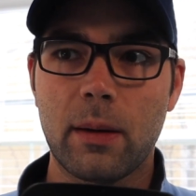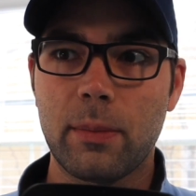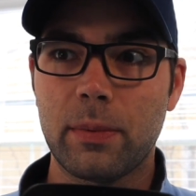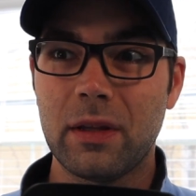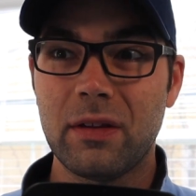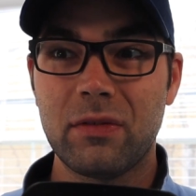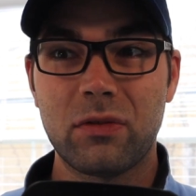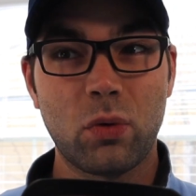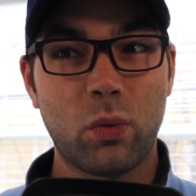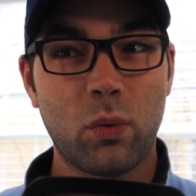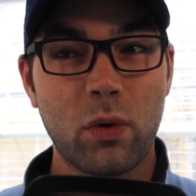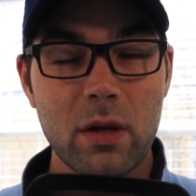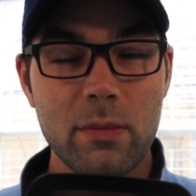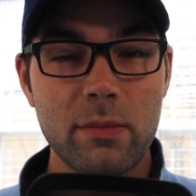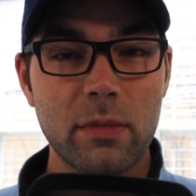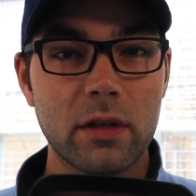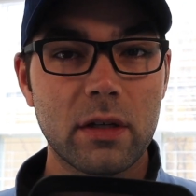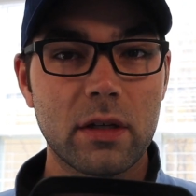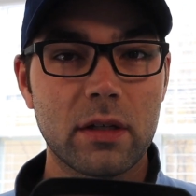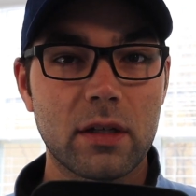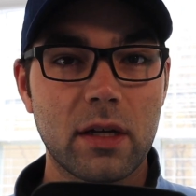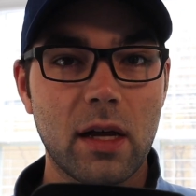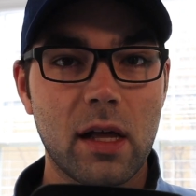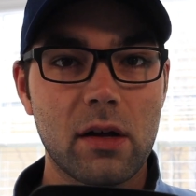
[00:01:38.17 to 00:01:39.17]
I believe $20
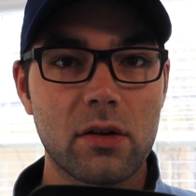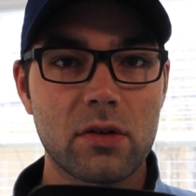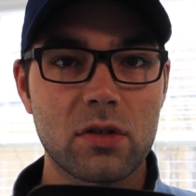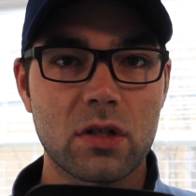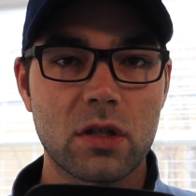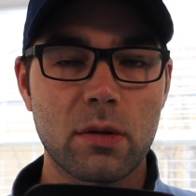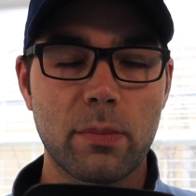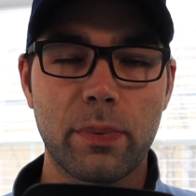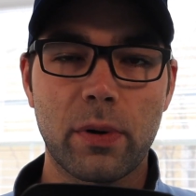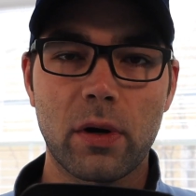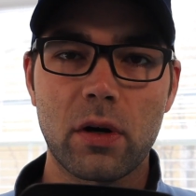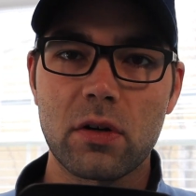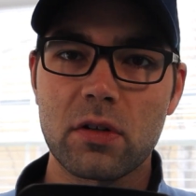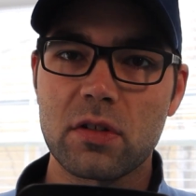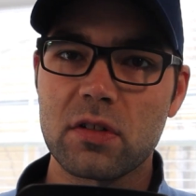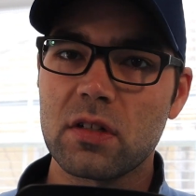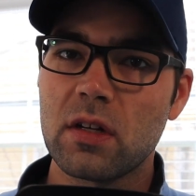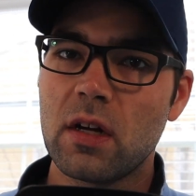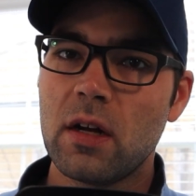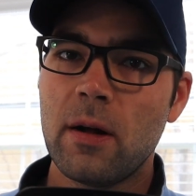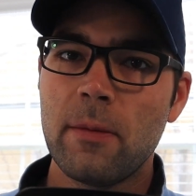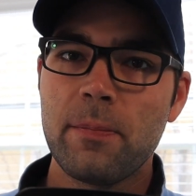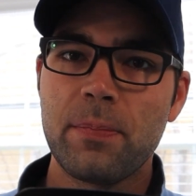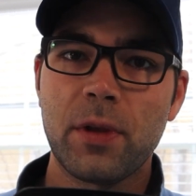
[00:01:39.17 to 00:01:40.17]
million is the purse.